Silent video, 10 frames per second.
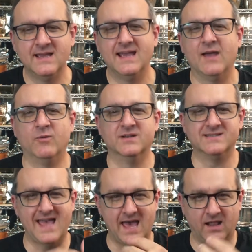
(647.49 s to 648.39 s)
and we
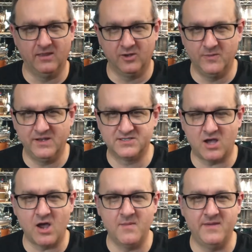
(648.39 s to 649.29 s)
just add a little bit of
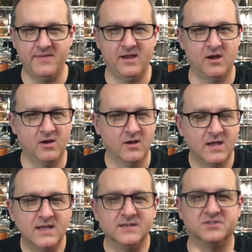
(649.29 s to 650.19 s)
tom in there
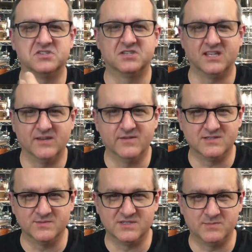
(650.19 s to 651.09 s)
just to give it
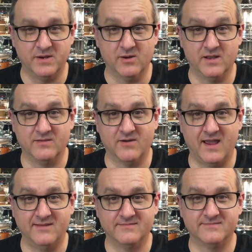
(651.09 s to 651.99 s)
some spirit,
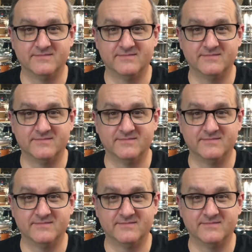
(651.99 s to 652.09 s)
right?